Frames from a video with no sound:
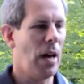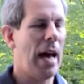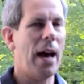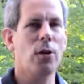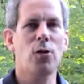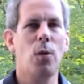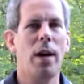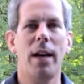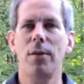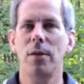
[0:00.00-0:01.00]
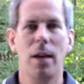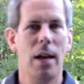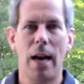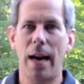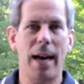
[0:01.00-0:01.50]
housewives,
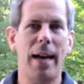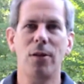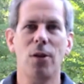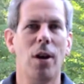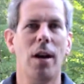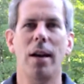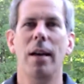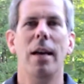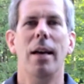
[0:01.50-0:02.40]
I saw